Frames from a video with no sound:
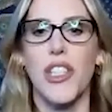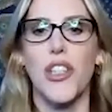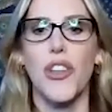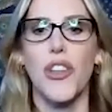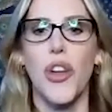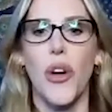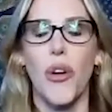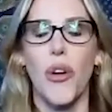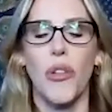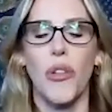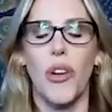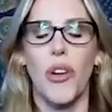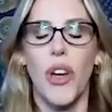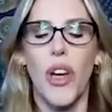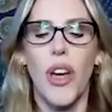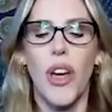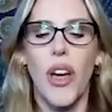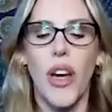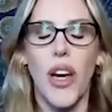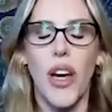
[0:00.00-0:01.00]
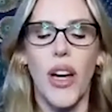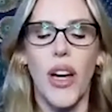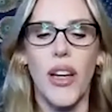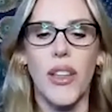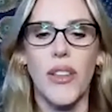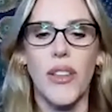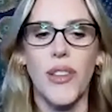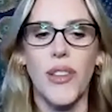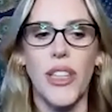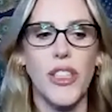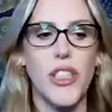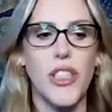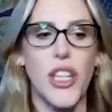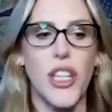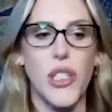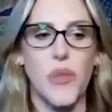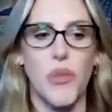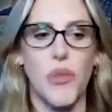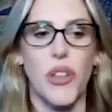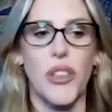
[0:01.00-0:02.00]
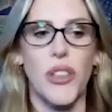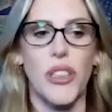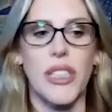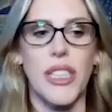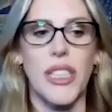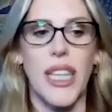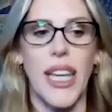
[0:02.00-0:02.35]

know the franchise world,